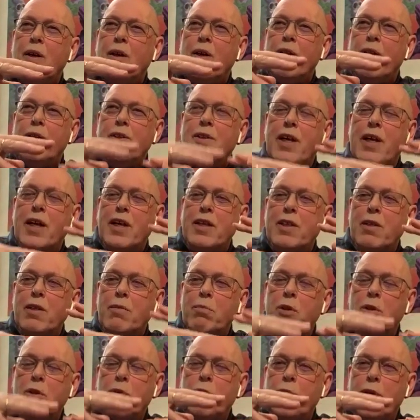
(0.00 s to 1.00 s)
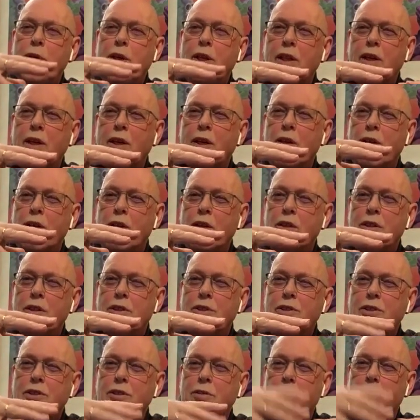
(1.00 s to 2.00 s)
interacting between the
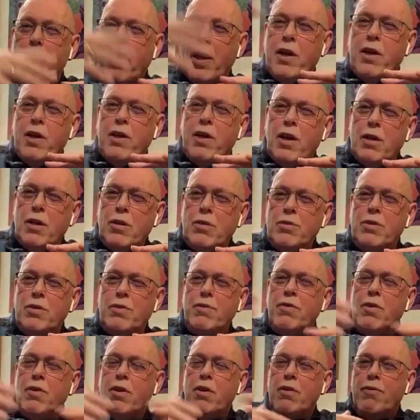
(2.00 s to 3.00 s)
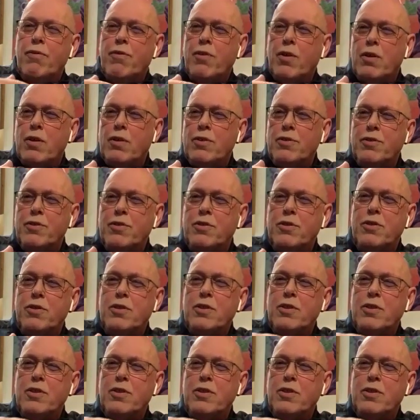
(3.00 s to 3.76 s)
colors, background, front,